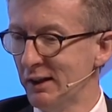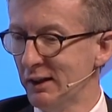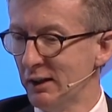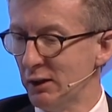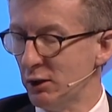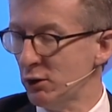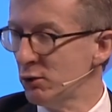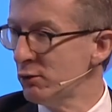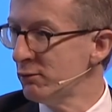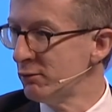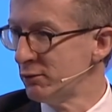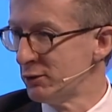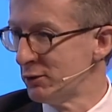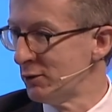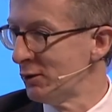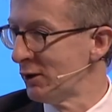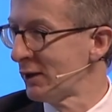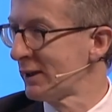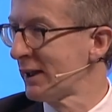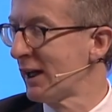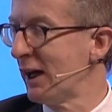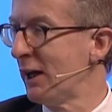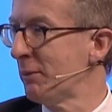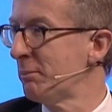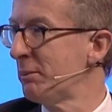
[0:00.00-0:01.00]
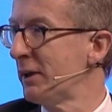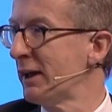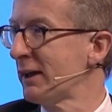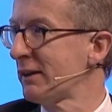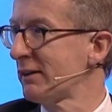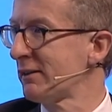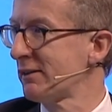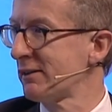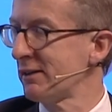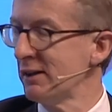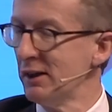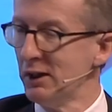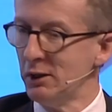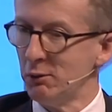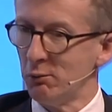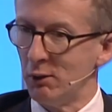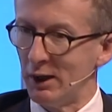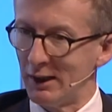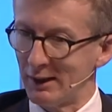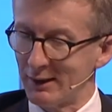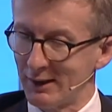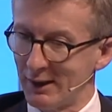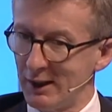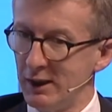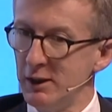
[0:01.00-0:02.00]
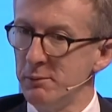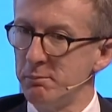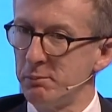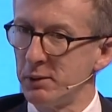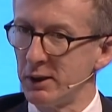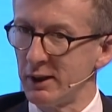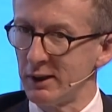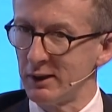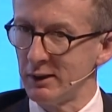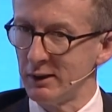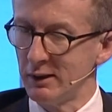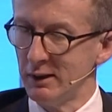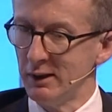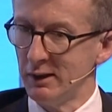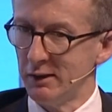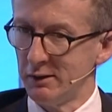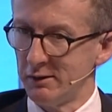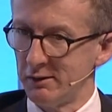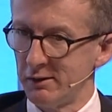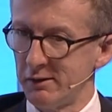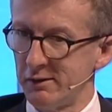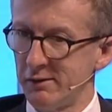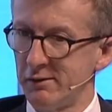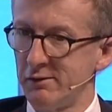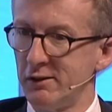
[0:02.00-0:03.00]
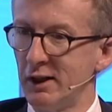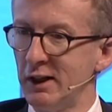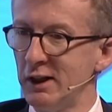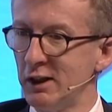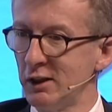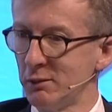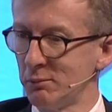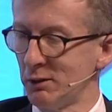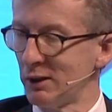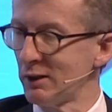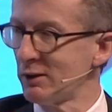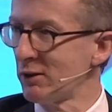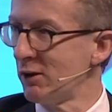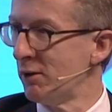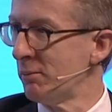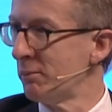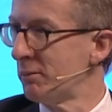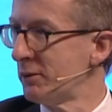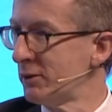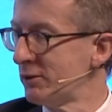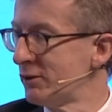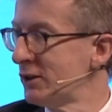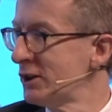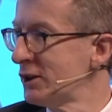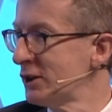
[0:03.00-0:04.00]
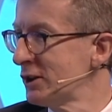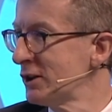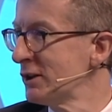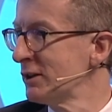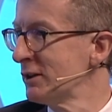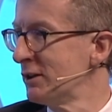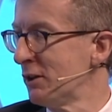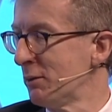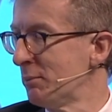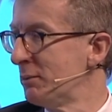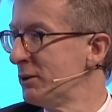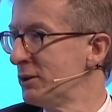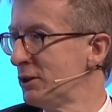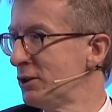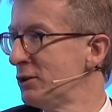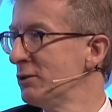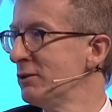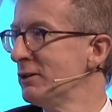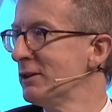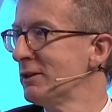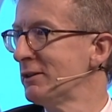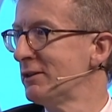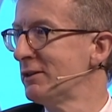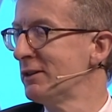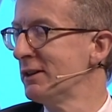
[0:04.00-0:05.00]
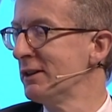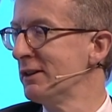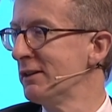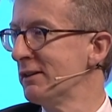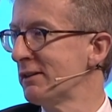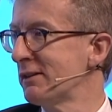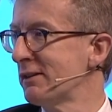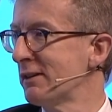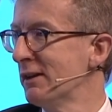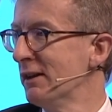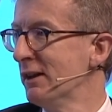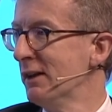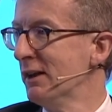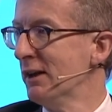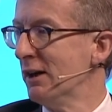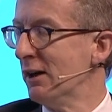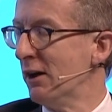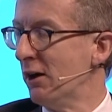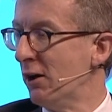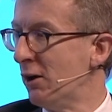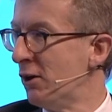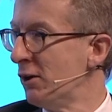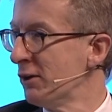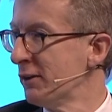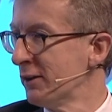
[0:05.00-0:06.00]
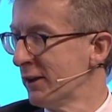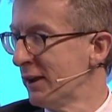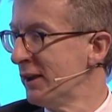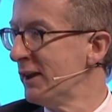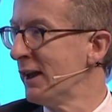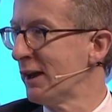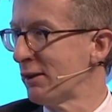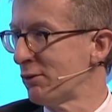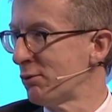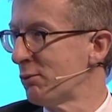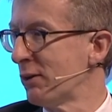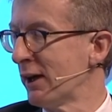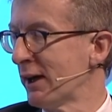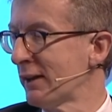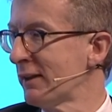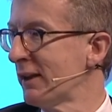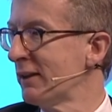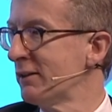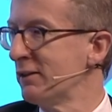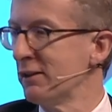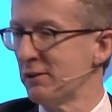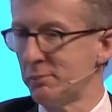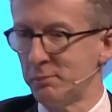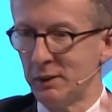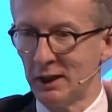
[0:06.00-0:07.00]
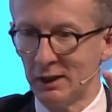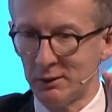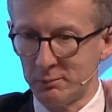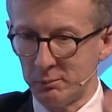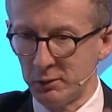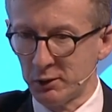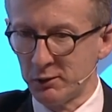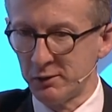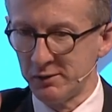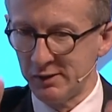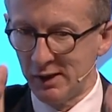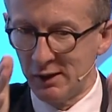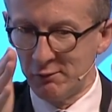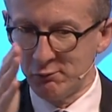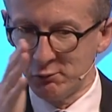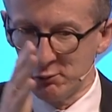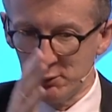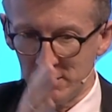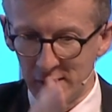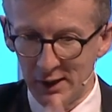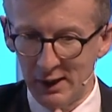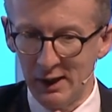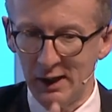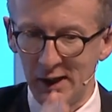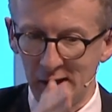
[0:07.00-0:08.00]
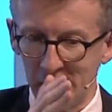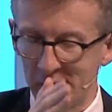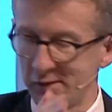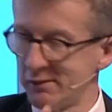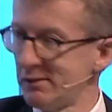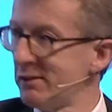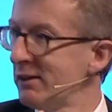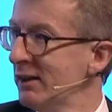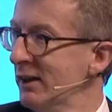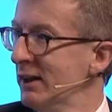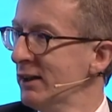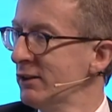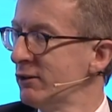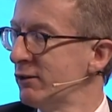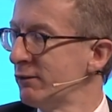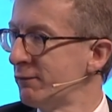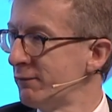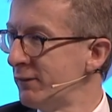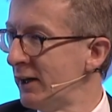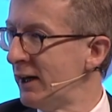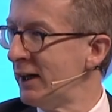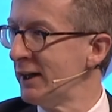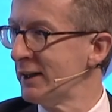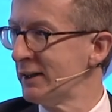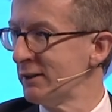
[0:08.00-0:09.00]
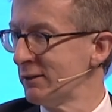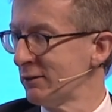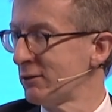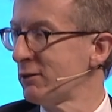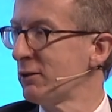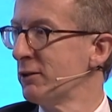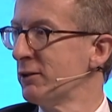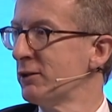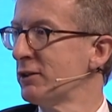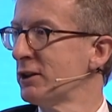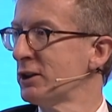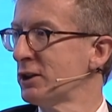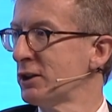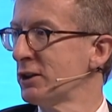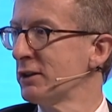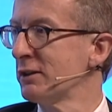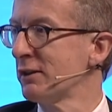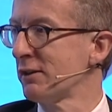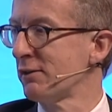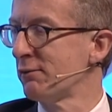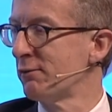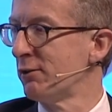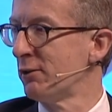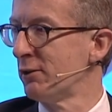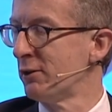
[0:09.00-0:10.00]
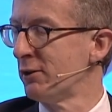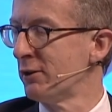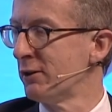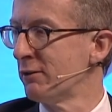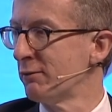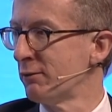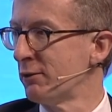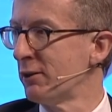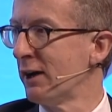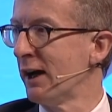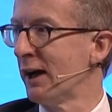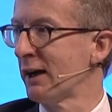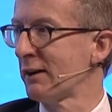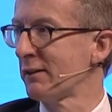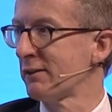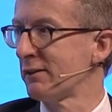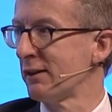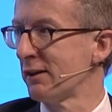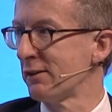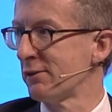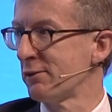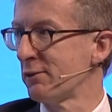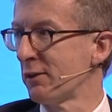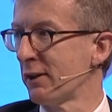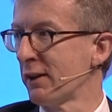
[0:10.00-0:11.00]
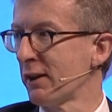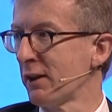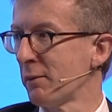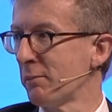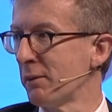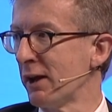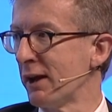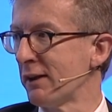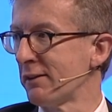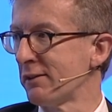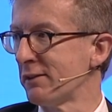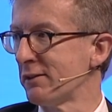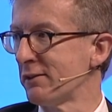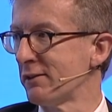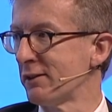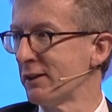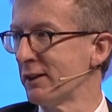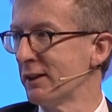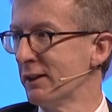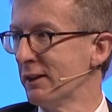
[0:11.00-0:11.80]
overall capex while keeping sustainable competition opportunities on the network that is built, because everyone has defined conditions for access to the capacity.